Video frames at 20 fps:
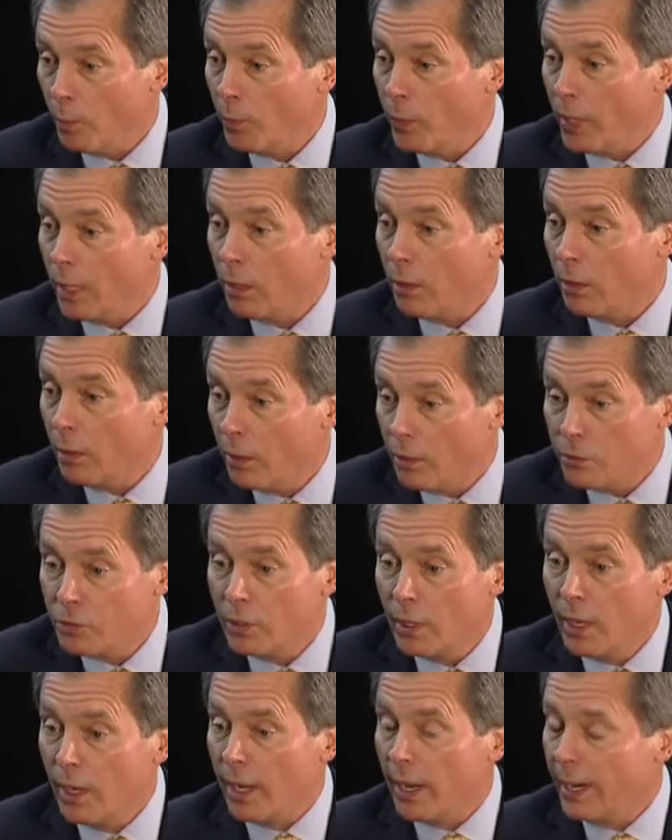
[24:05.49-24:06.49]
because
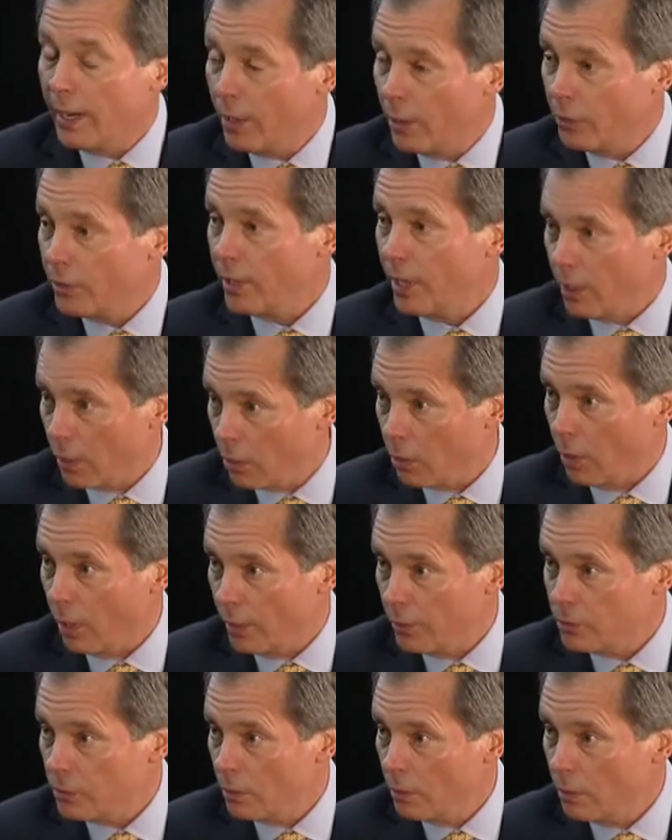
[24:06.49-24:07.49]
our healthcare
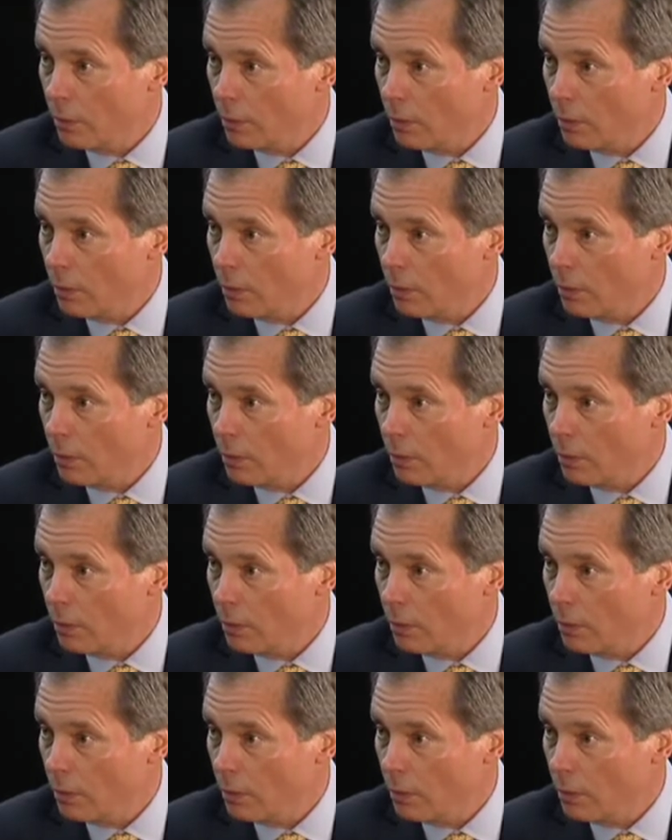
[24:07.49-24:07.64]
costs